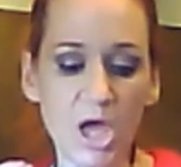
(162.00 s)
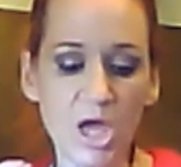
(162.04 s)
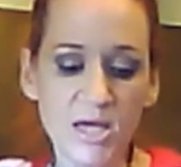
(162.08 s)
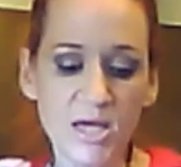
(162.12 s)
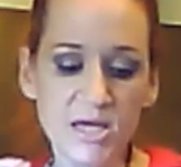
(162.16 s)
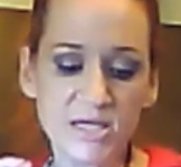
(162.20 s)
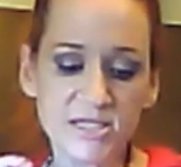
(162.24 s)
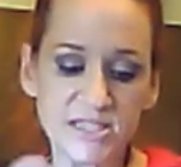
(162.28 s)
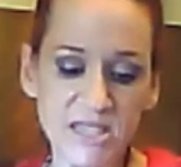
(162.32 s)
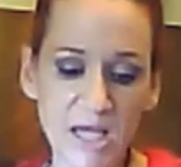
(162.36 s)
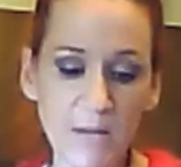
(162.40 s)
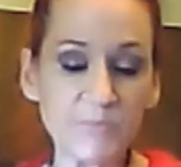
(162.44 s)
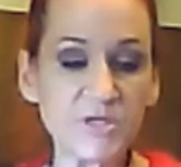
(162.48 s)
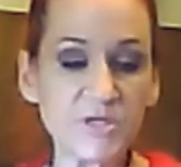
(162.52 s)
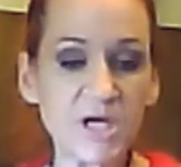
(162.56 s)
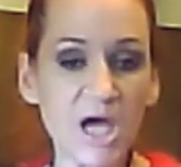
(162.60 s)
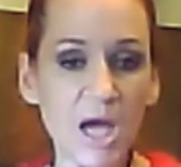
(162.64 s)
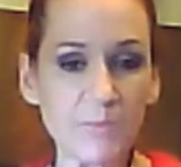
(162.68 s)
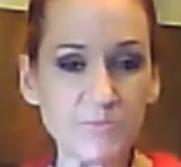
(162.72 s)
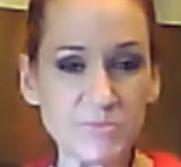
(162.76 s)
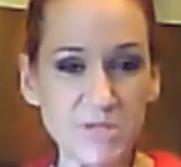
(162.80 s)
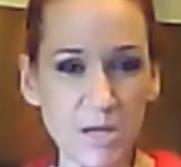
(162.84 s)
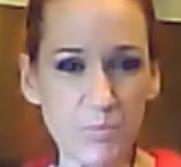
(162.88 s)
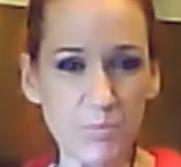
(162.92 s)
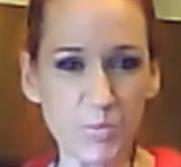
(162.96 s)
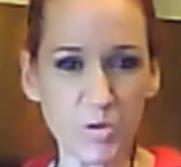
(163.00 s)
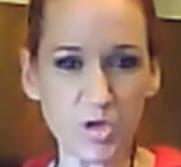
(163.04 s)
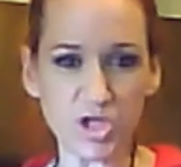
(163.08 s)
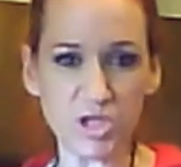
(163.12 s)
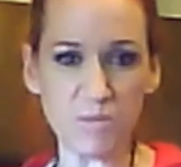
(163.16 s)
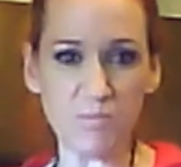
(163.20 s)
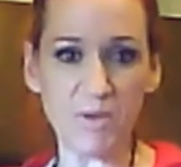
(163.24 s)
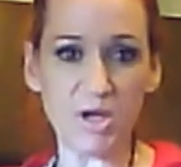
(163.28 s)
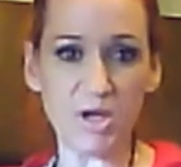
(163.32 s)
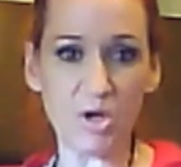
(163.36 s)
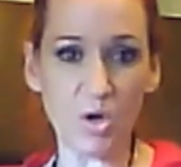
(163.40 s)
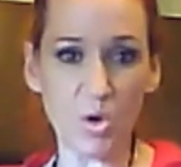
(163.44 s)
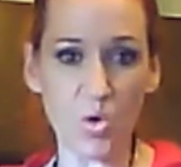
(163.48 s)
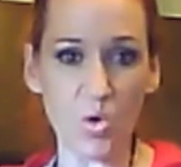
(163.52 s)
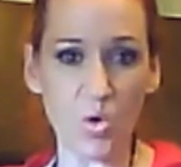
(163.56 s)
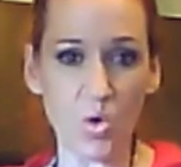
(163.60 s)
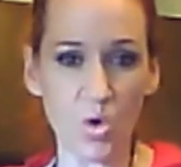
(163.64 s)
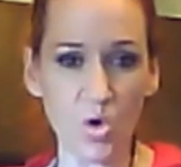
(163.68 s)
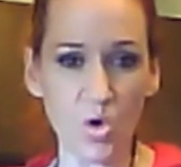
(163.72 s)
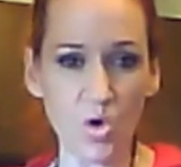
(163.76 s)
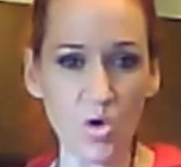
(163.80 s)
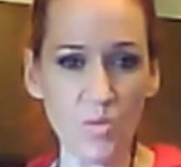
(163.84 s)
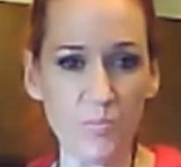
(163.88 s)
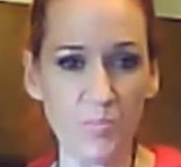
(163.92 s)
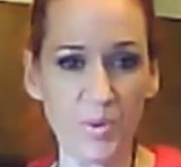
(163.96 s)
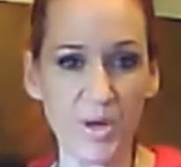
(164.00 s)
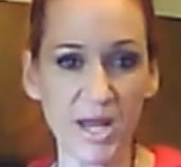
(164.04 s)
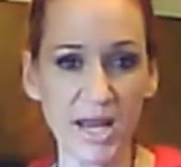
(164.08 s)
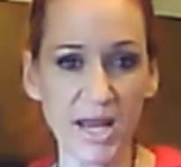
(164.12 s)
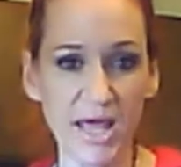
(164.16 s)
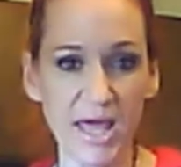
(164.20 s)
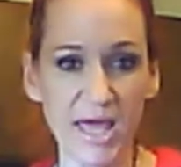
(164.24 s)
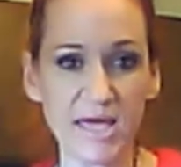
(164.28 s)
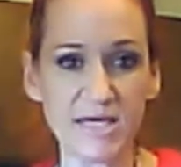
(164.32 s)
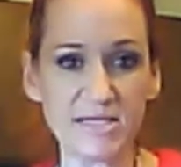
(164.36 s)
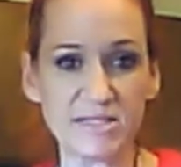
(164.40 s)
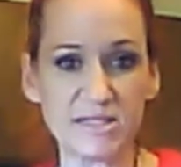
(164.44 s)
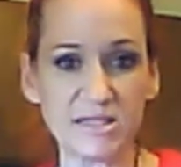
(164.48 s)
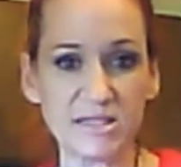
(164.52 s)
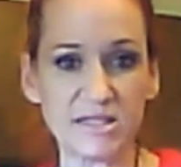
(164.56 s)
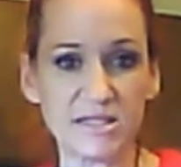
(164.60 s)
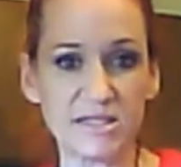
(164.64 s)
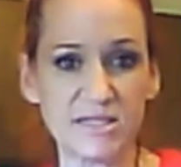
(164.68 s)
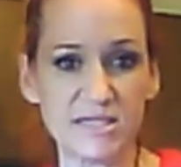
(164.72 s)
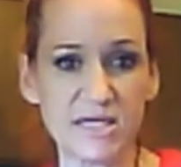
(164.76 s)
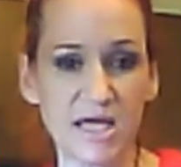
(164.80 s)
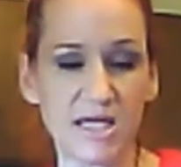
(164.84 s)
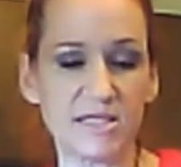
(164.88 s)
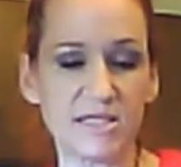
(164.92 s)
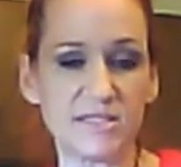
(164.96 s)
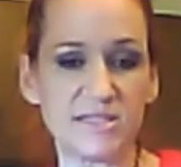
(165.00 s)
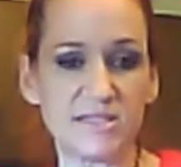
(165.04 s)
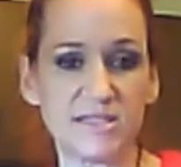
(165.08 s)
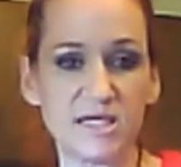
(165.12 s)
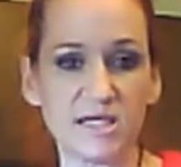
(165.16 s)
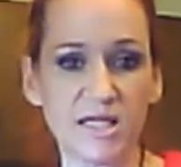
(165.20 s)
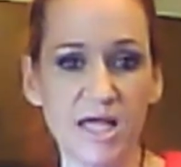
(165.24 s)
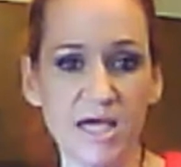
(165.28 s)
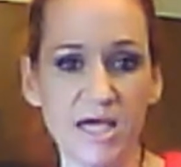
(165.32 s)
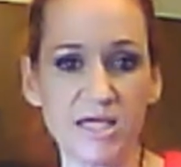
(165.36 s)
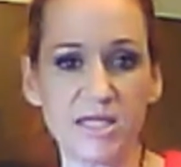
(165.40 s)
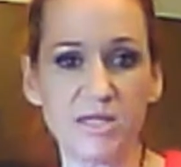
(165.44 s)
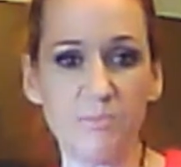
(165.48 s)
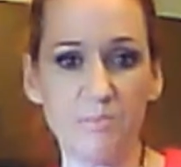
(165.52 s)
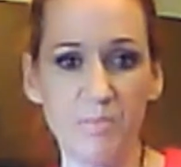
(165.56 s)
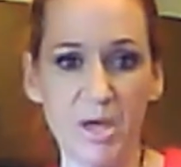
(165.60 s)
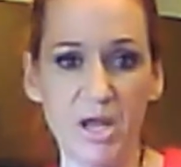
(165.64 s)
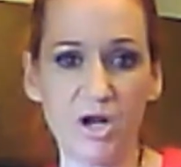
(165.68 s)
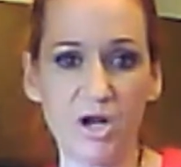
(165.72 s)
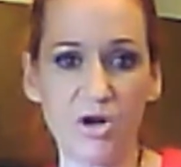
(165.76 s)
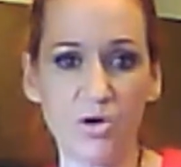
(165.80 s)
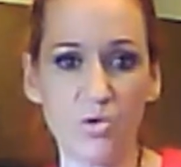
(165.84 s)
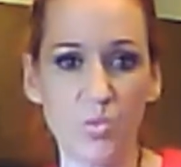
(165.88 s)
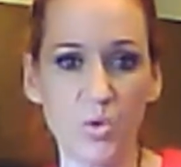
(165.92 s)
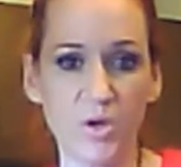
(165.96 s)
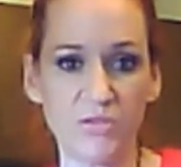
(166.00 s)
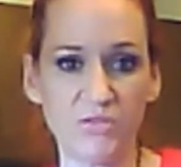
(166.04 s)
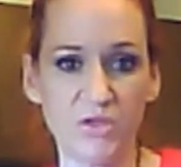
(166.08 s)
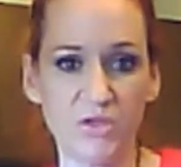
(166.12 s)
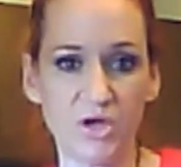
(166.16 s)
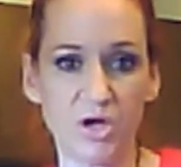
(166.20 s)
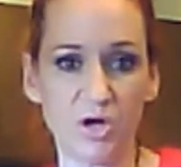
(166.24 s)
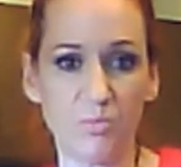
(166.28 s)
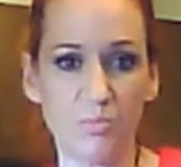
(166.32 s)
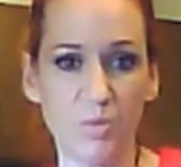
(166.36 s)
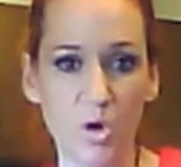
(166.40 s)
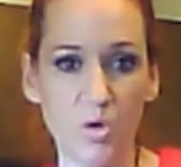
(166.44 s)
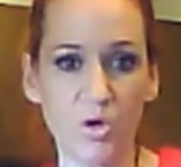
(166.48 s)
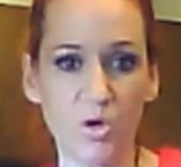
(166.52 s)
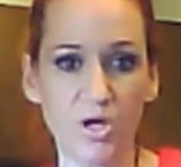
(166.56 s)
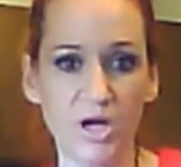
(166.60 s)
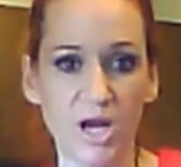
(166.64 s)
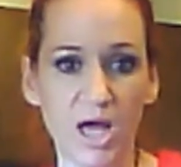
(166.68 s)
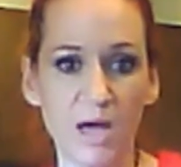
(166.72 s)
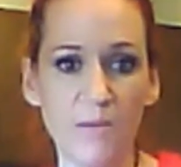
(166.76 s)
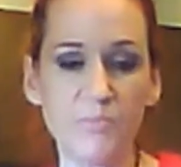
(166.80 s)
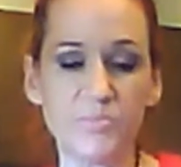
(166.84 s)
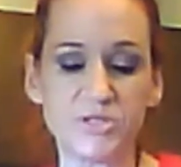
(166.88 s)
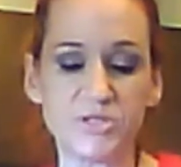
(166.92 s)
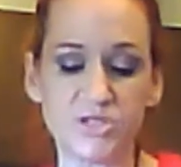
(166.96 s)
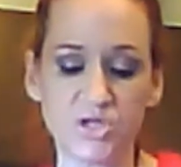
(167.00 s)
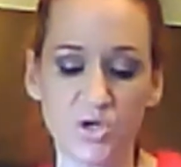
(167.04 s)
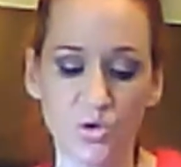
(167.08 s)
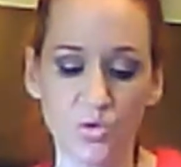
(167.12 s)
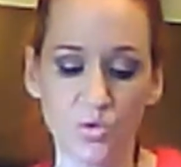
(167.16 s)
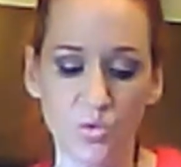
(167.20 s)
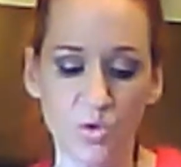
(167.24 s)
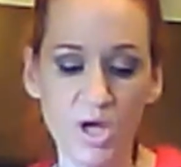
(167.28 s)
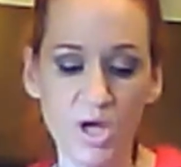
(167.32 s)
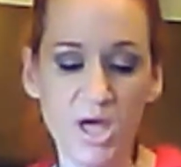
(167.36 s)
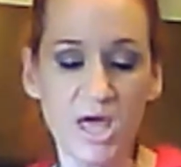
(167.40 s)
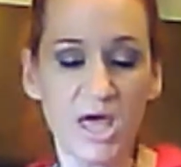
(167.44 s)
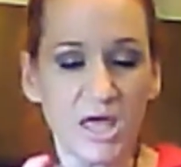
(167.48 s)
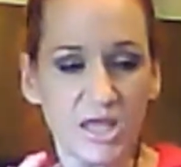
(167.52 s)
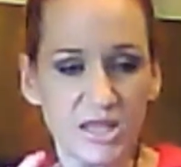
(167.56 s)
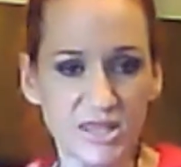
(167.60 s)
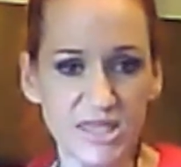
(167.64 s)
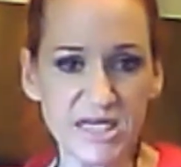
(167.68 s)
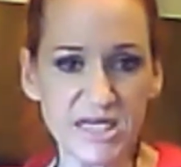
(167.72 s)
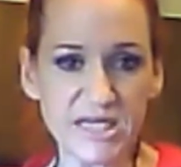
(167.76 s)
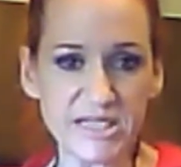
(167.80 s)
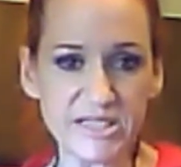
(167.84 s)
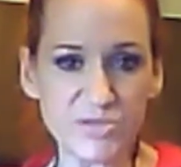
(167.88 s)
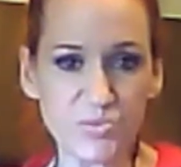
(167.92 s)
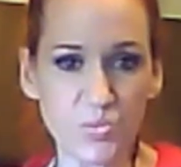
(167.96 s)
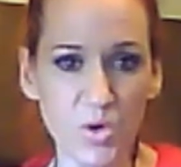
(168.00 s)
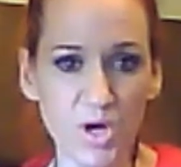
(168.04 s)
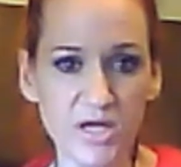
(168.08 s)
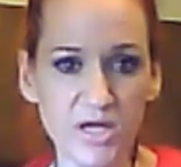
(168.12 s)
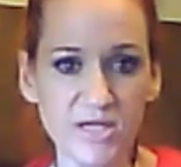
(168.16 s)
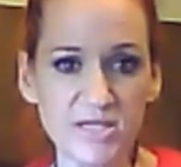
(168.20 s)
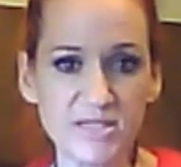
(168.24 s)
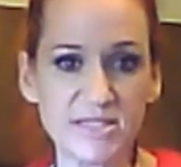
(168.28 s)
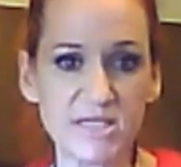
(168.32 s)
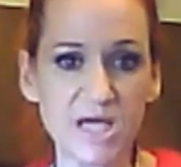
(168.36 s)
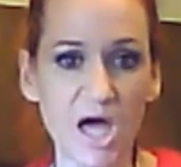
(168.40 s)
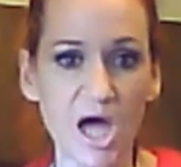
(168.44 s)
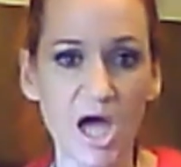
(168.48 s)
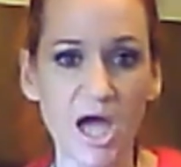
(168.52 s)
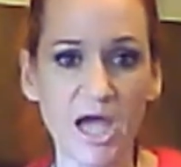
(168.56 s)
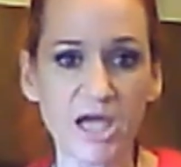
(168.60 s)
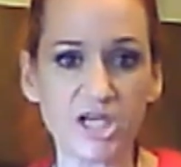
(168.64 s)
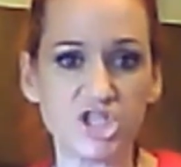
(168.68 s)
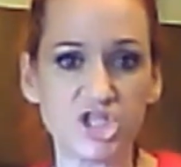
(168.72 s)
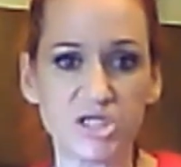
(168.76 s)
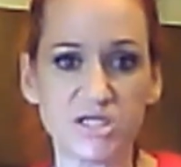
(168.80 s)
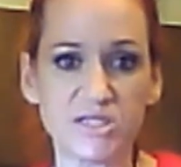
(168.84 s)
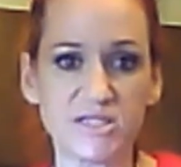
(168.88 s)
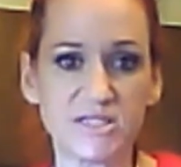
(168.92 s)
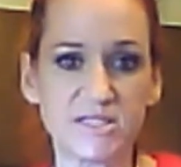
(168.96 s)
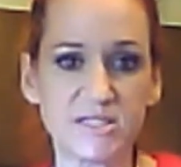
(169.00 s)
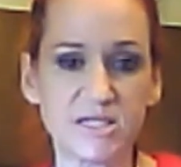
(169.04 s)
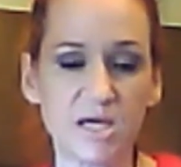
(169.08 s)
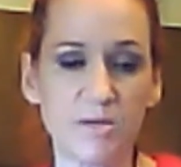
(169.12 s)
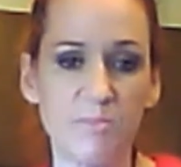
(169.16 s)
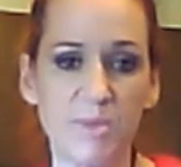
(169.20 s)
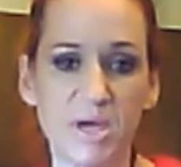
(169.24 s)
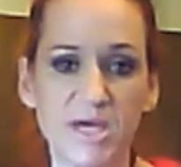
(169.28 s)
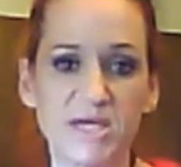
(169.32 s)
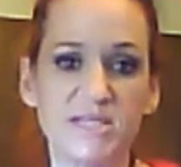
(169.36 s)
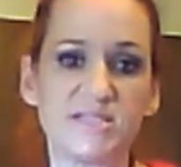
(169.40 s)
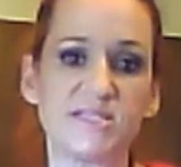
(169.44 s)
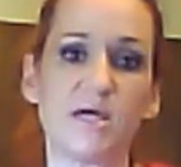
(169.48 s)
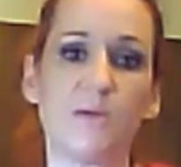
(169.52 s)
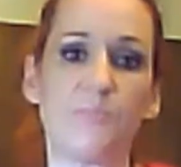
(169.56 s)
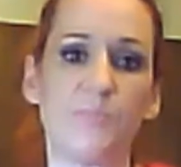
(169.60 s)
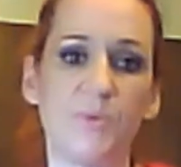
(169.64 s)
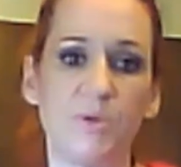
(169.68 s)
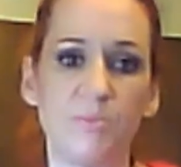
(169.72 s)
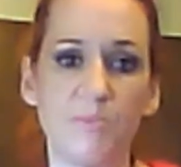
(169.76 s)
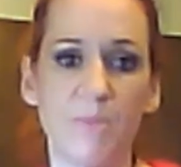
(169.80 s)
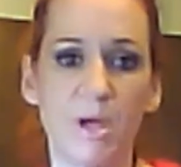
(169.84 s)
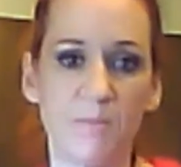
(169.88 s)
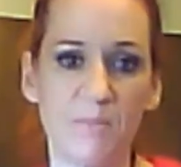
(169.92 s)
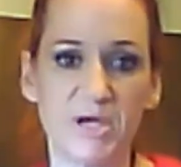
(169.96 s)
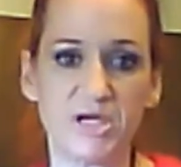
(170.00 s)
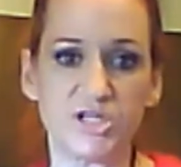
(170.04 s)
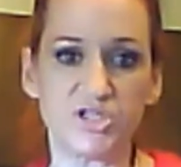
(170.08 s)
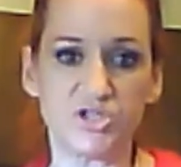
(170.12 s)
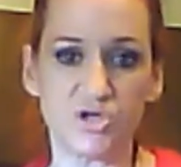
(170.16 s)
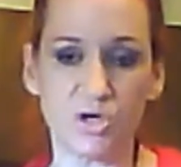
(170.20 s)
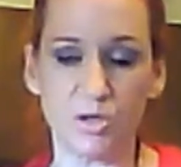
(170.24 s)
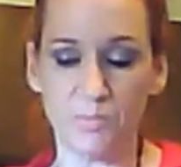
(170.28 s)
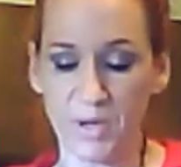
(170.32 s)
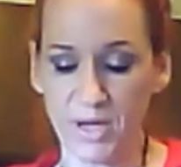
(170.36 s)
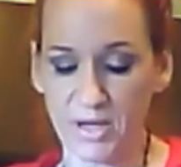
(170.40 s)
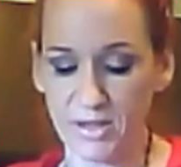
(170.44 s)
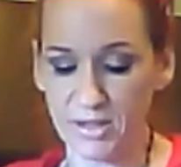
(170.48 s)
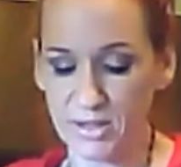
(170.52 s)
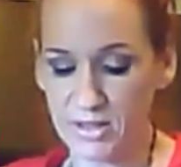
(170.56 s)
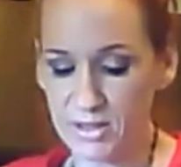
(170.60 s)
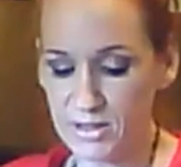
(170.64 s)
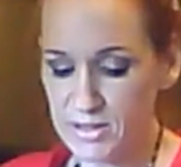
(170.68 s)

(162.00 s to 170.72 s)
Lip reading: Sometimes I put them in whole, but Aislinn tends to like them better when they're broken up. So these ones I just mixed up in my mixer a bit.